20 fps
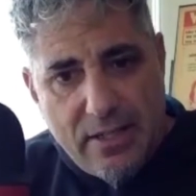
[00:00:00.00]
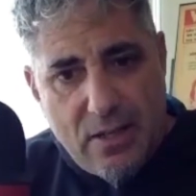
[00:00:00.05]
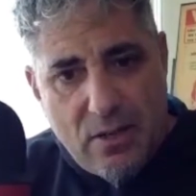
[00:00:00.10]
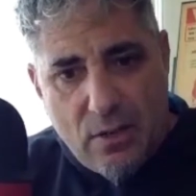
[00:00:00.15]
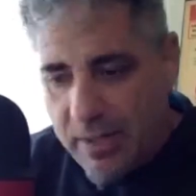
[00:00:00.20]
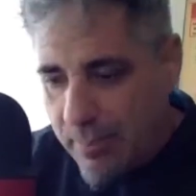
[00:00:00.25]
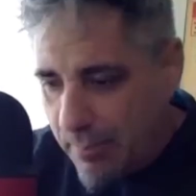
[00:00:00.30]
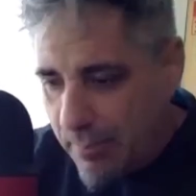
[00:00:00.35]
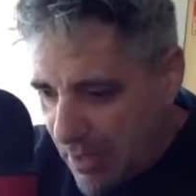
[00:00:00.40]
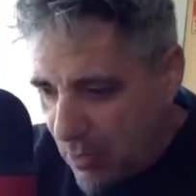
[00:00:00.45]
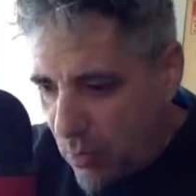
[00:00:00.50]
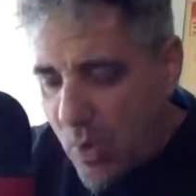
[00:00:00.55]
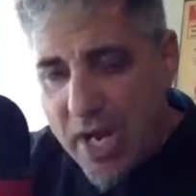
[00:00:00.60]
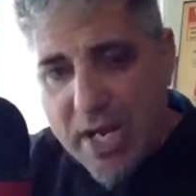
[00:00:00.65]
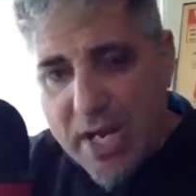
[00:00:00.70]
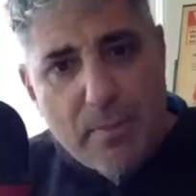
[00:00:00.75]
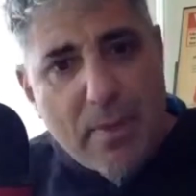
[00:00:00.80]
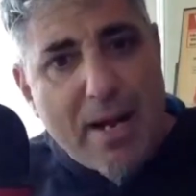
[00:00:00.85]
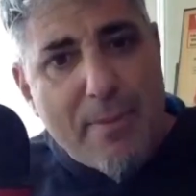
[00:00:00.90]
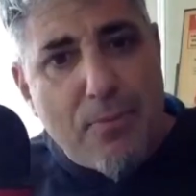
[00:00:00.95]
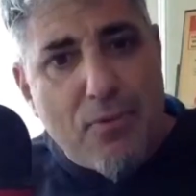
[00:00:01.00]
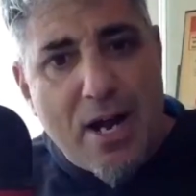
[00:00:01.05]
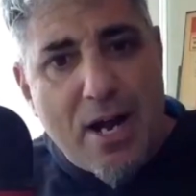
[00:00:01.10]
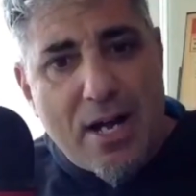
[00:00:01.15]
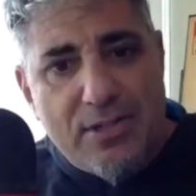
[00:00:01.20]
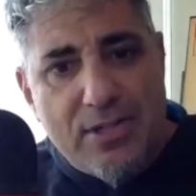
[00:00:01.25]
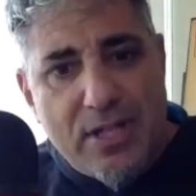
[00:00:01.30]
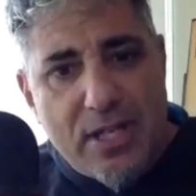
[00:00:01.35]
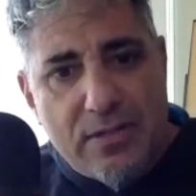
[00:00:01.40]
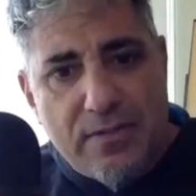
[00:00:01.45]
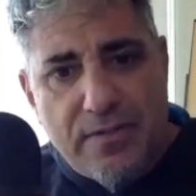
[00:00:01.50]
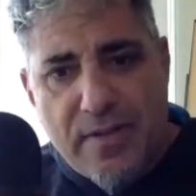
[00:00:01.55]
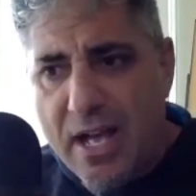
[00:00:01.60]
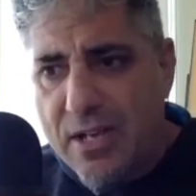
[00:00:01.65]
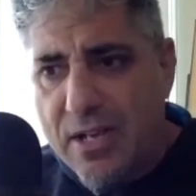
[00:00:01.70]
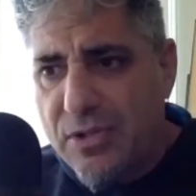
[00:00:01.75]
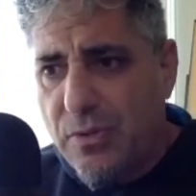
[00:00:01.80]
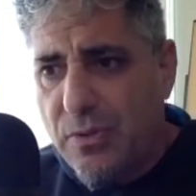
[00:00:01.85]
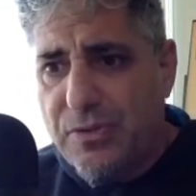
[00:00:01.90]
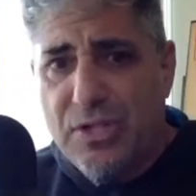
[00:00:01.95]
midway in my process,
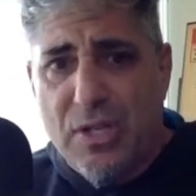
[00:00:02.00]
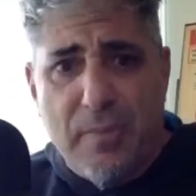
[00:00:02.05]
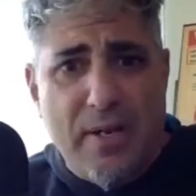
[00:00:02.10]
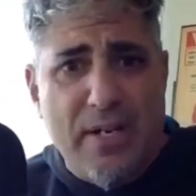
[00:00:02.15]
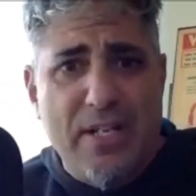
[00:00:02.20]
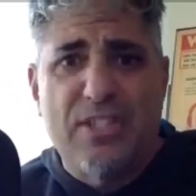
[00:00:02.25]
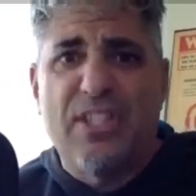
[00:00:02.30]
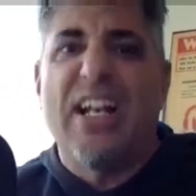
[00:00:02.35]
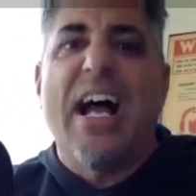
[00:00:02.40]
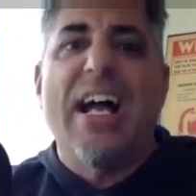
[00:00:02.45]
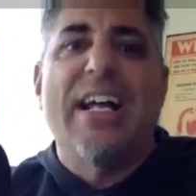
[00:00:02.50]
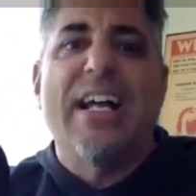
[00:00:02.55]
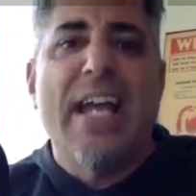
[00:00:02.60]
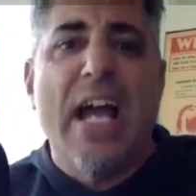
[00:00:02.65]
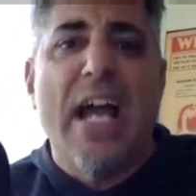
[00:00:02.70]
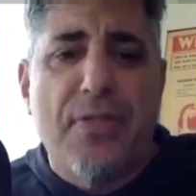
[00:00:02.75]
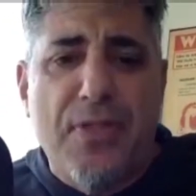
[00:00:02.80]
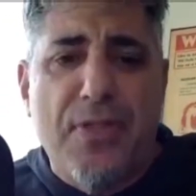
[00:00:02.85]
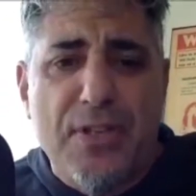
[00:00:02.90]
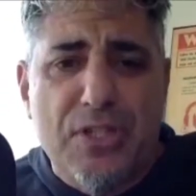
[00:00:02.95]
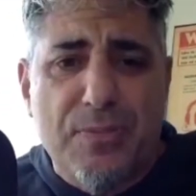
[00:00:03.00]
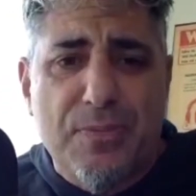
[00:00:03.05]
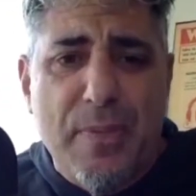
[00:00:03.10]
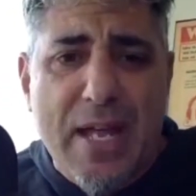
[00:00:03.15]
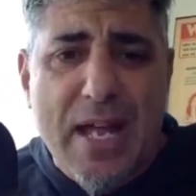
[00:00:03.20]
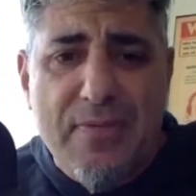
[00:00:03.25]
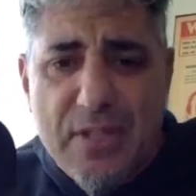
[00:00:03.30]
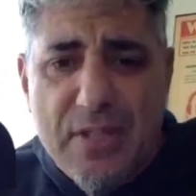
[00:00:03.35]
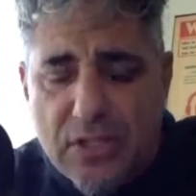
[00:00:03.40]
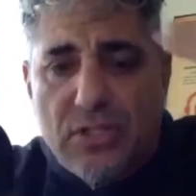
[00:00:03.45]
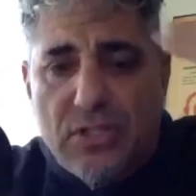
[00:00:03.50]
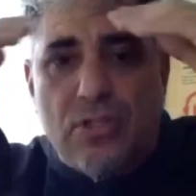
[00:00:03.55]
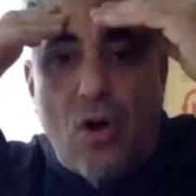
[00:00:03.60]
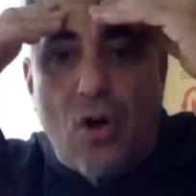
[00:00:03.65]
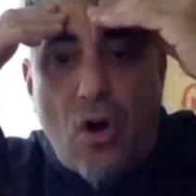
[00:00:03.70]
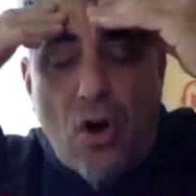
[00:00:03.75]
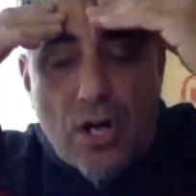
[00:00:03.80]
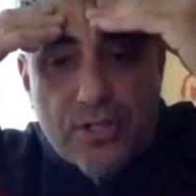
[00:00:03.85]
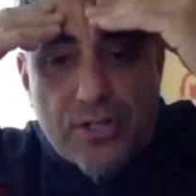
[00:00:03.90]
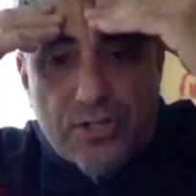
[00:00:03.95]
Fazil, if somebody said, I get this, man, this is
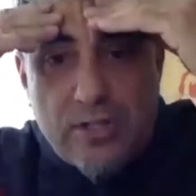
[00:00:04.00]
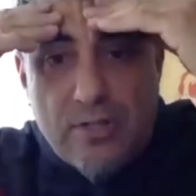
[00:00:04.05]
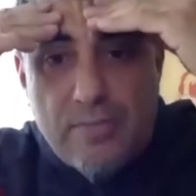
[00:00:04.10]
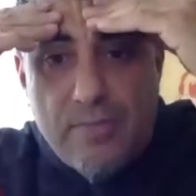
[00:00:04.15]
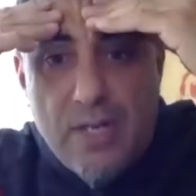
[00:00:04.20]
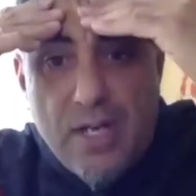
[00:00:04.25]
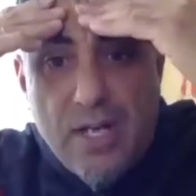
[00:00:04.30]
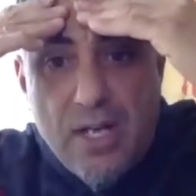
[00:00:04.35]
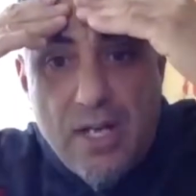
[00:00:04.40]
awesome.